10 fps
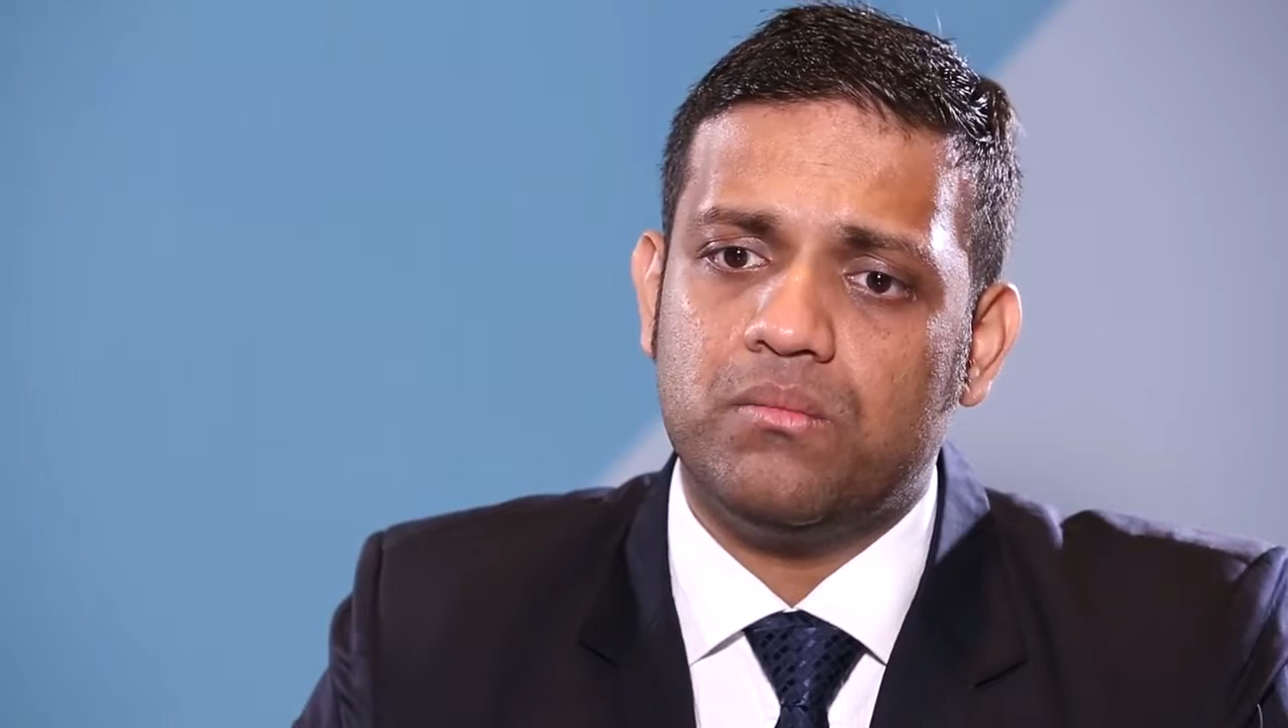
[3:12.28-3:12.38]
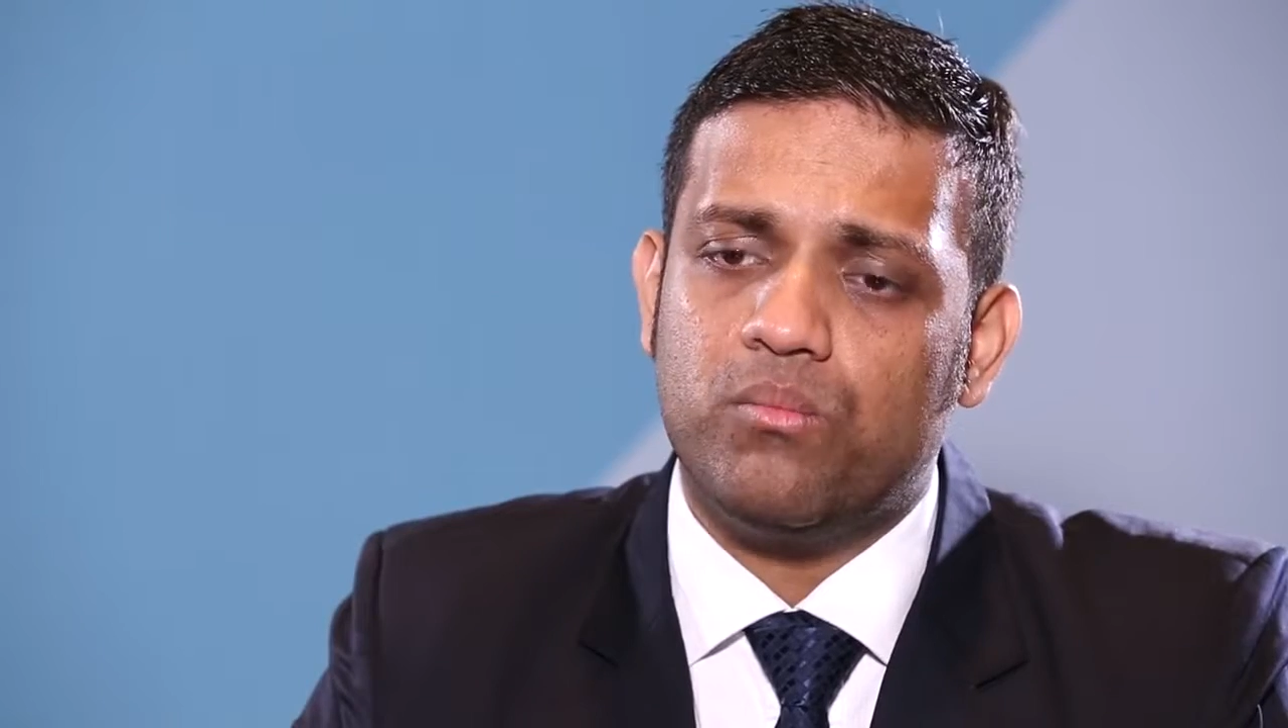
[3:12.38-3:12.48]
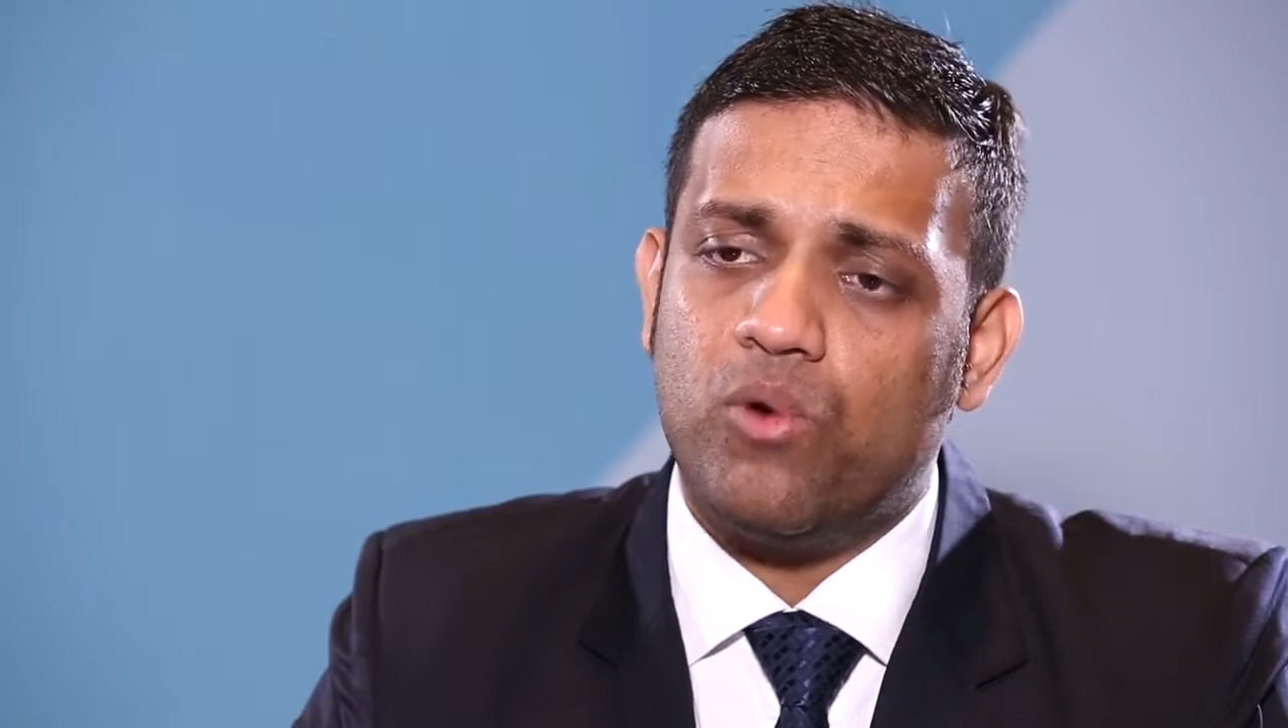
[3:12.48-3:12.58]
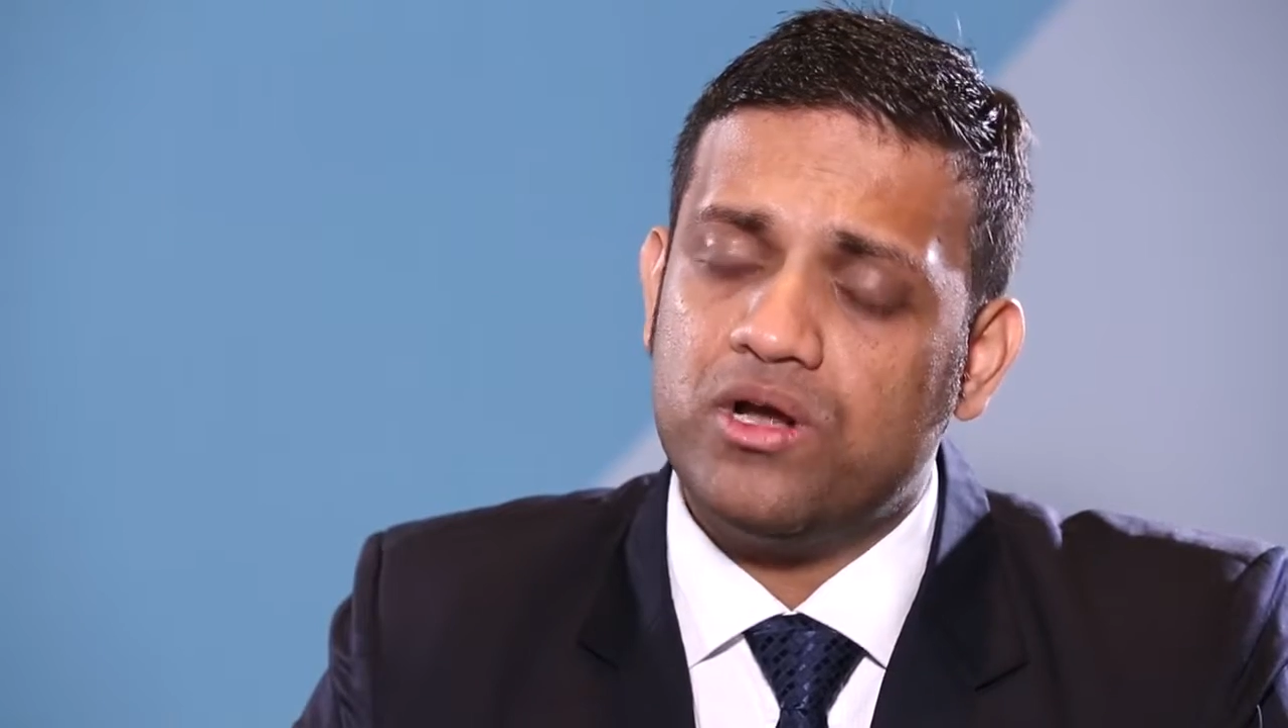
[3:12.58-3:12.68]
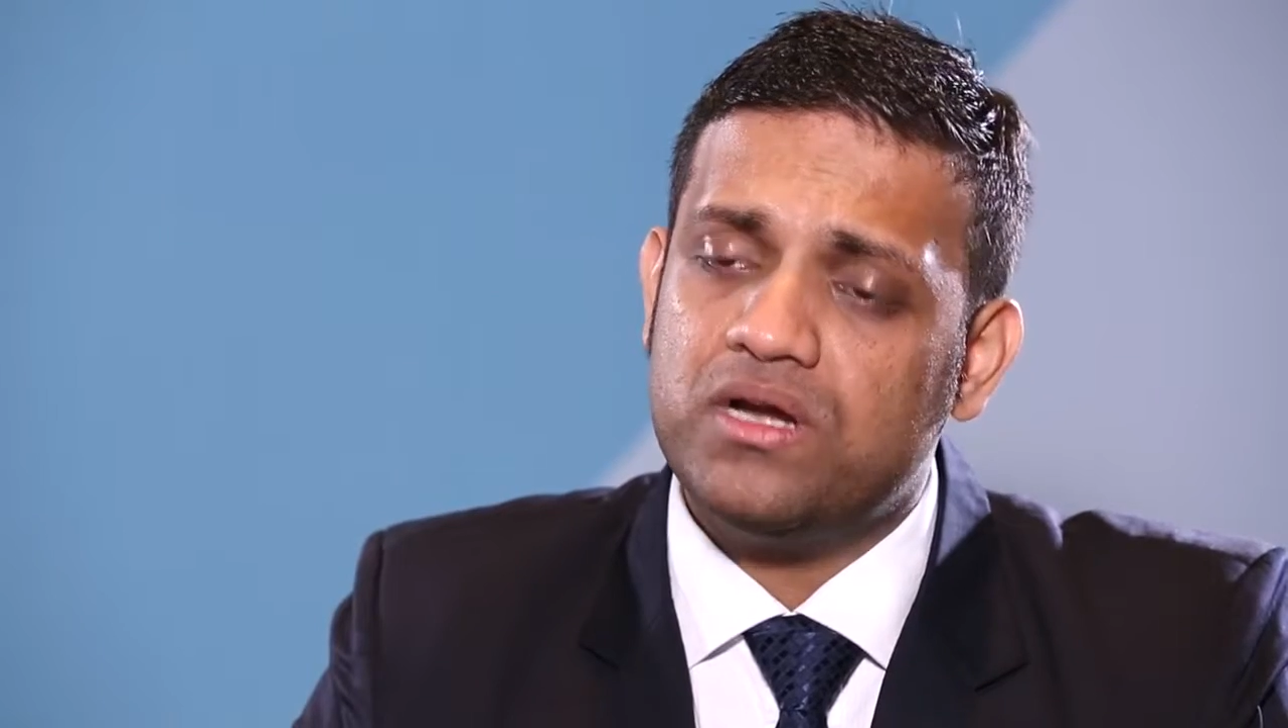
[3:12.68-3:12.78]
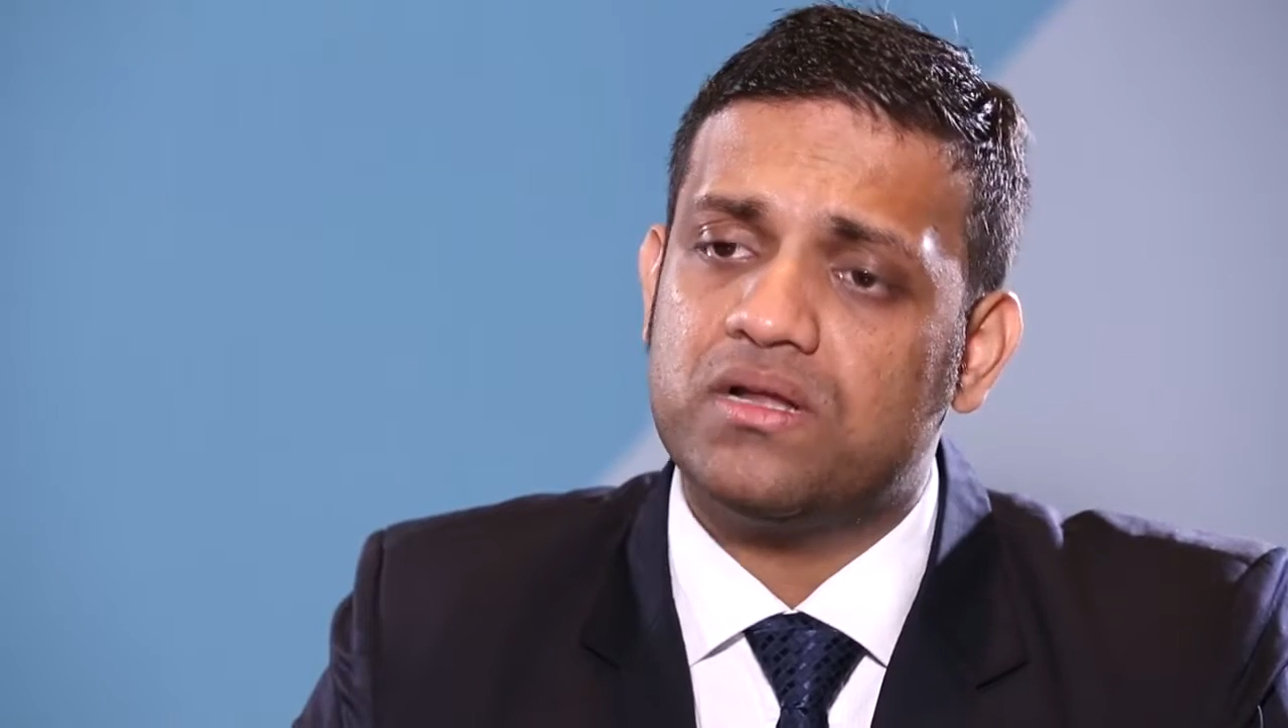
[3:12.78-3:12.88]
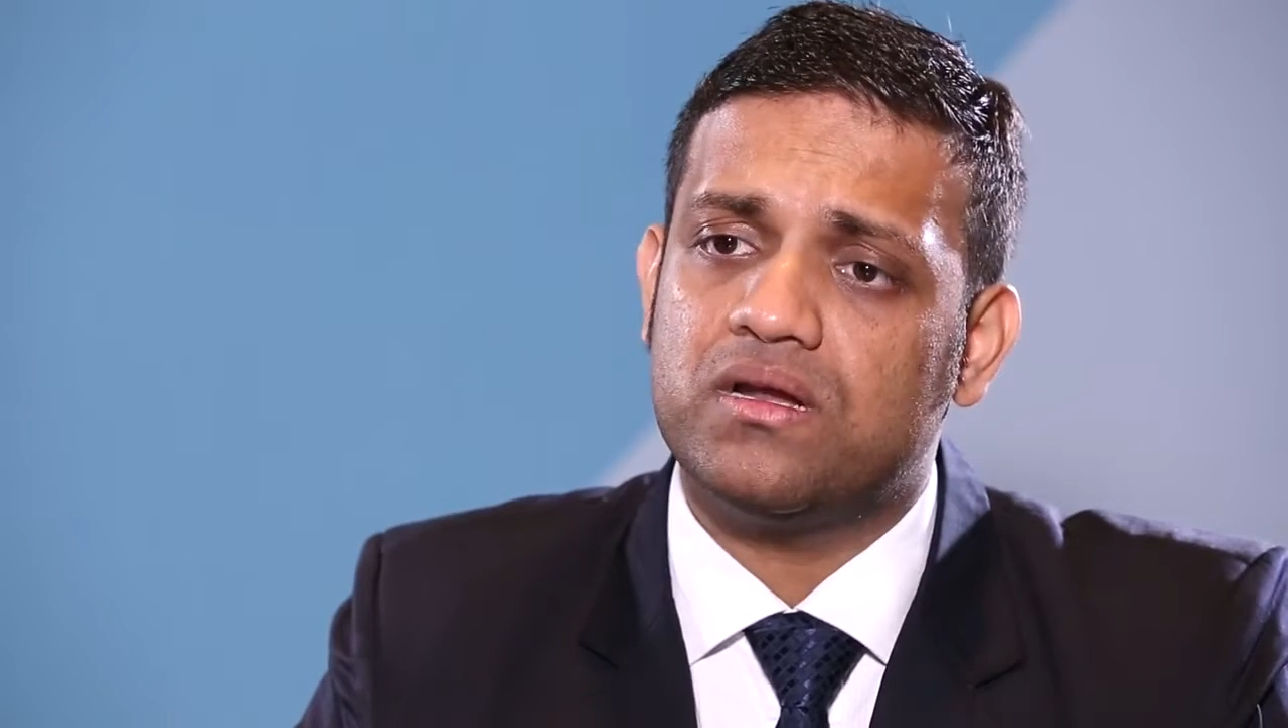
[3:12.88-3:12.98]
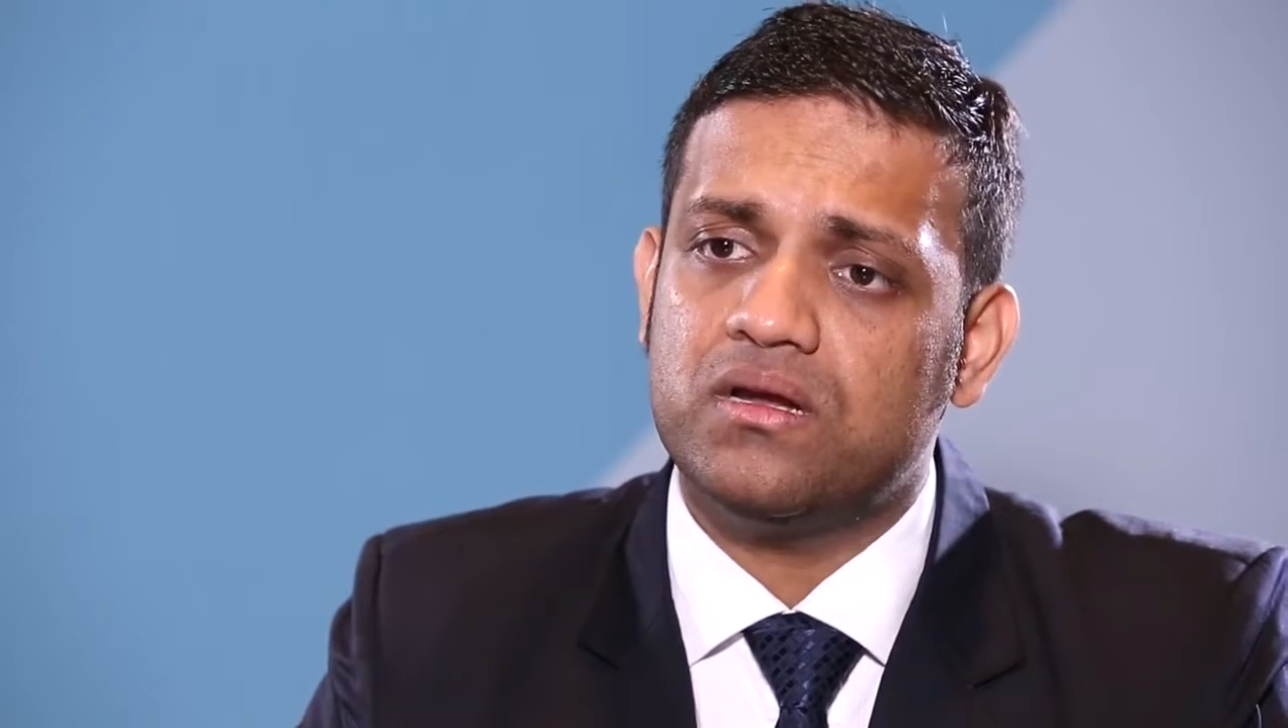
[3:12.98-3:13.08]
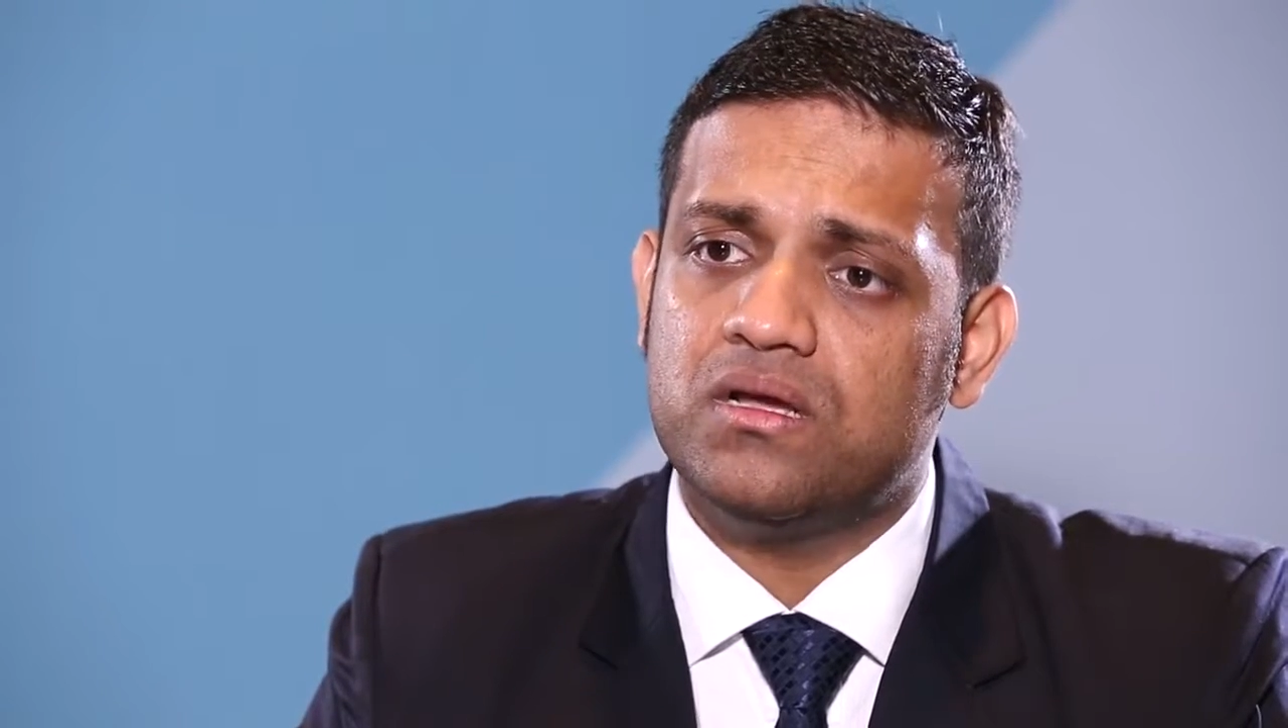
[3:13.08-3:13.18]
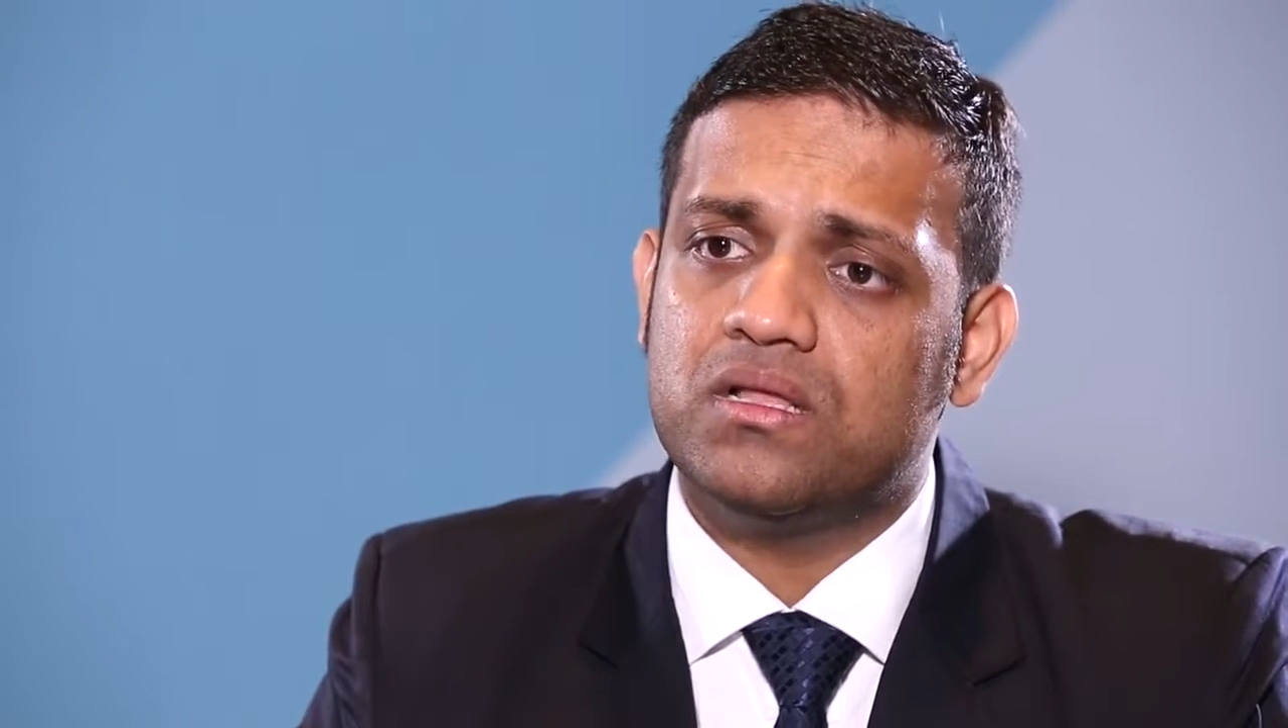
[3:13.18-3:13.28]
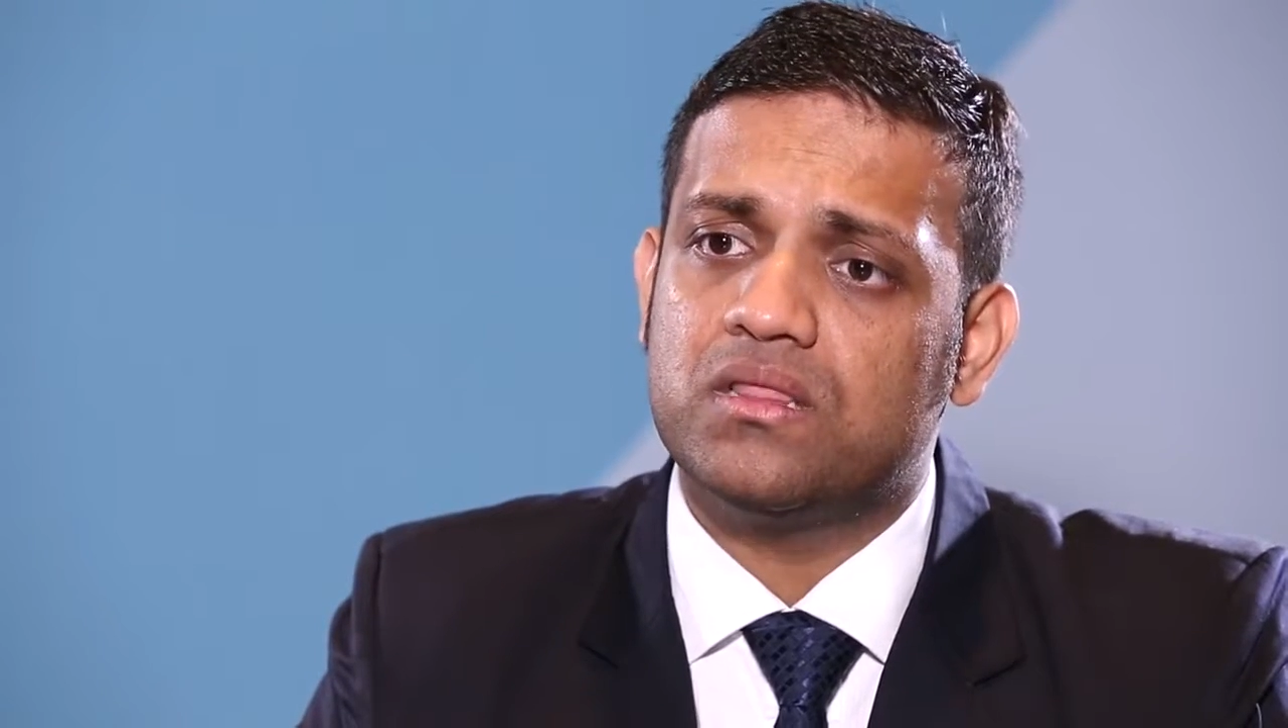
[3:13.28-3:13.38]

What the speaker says: monitor